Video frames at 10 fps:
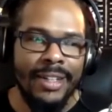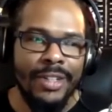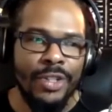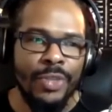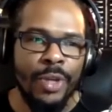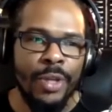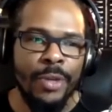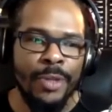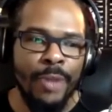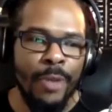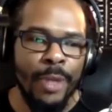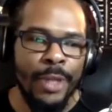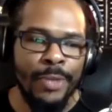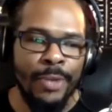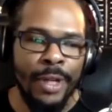just one of those
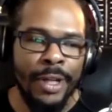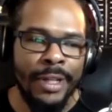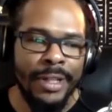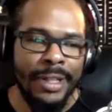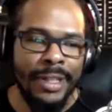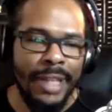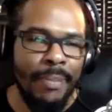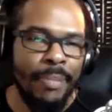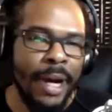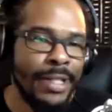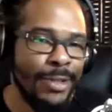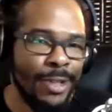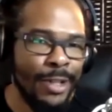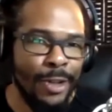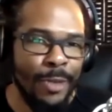moments where the imposter
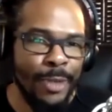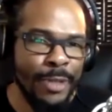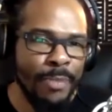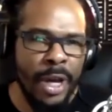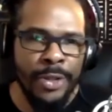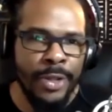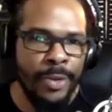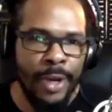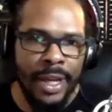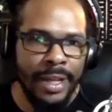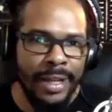syndrome just melted away.